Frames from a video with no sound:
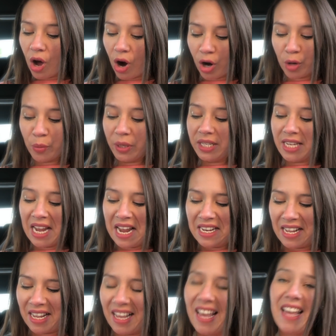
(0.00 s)
Are we
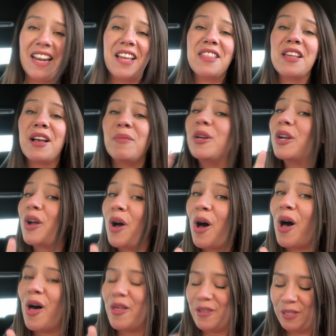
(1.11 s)
dating? And I think I'm gonna
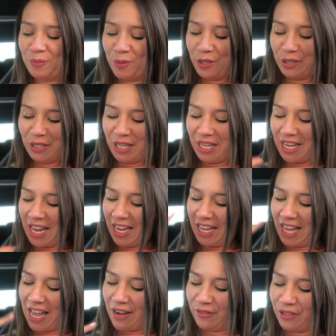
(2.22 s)
call this person and
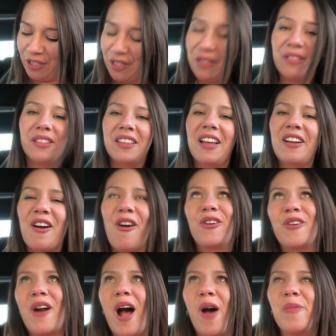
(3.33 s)
kind of just not call
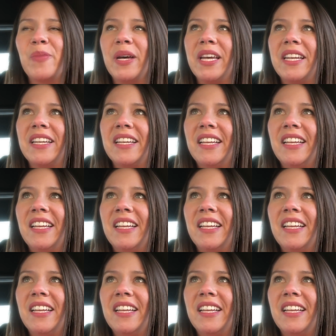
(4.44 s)
her out, but